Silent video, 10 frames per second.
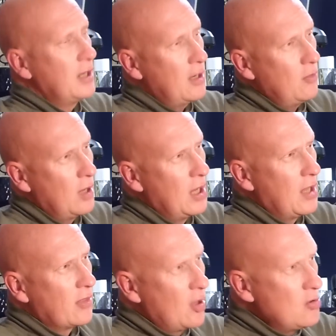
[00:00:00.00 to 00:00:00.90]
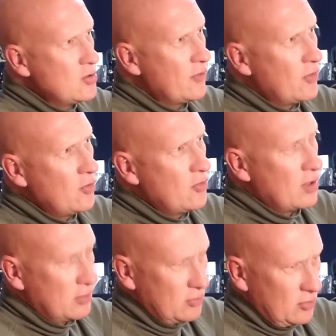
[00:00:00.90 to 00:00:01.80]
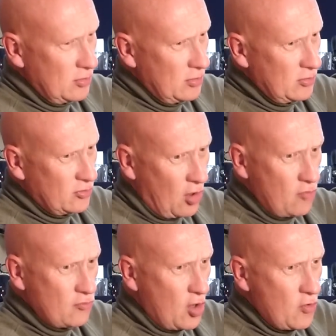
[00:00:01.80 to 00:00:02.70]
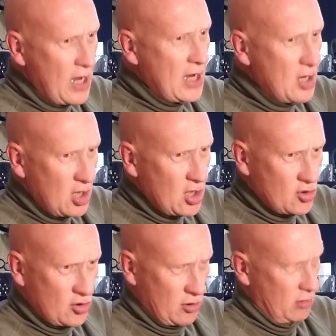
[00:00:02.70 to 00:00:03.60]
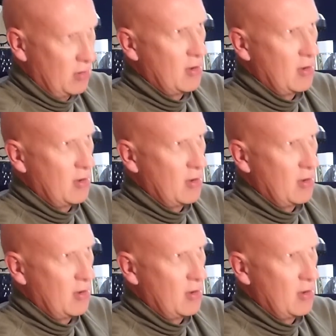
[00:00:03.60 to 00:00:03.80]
Now, those of you that don't know English,